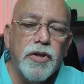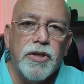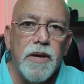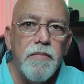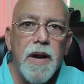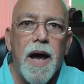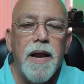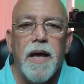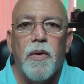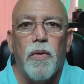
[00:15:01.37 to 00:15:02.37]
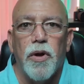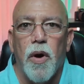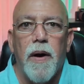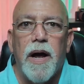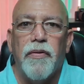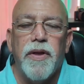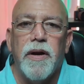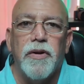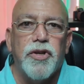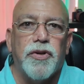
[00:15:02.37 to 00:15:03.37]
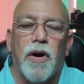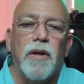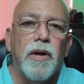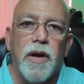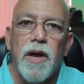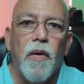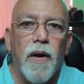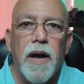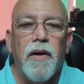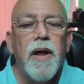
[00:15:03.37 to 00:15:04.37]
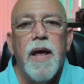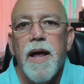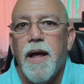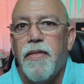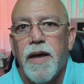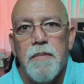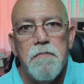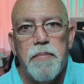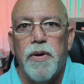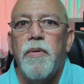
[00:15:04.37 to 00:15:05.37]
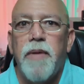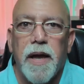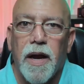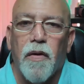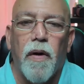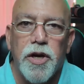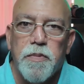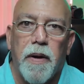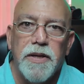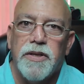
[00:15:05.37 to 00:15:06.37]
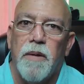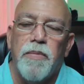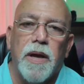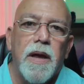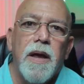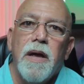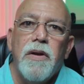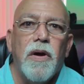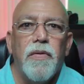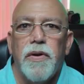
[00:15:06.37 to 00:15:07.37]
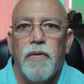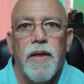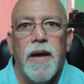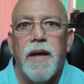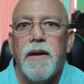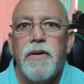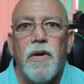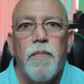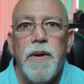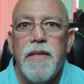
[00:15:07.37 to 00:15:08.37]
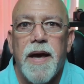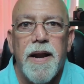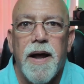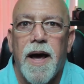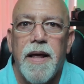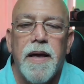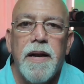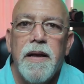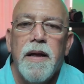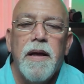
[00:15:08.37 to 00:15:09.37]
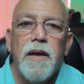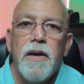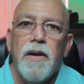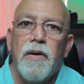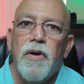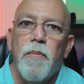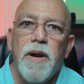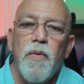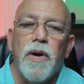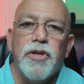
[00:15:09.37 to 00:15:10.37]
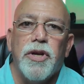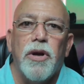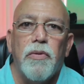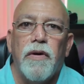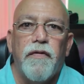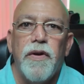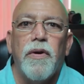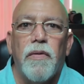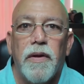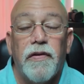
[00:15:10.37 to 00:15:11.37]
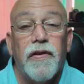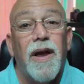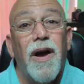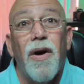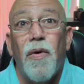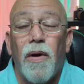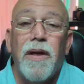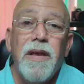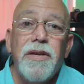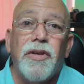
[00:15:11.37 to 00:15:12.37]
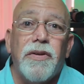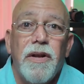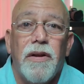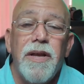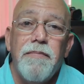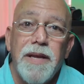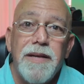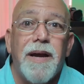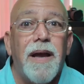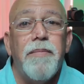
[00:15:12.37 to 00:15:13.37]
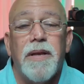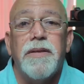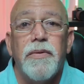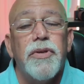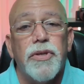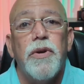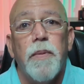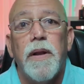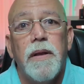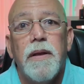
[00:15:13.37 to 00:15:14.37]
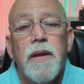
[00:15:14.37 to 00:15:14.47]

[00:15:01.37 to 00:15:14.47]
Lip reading: some knothead will go out there and start looking around, and then boom, they get crushed by something. Don't do that. Don't be that knothead. Nobody wants to go to a funeral and say, oh, well, he just, he died because he was stupid.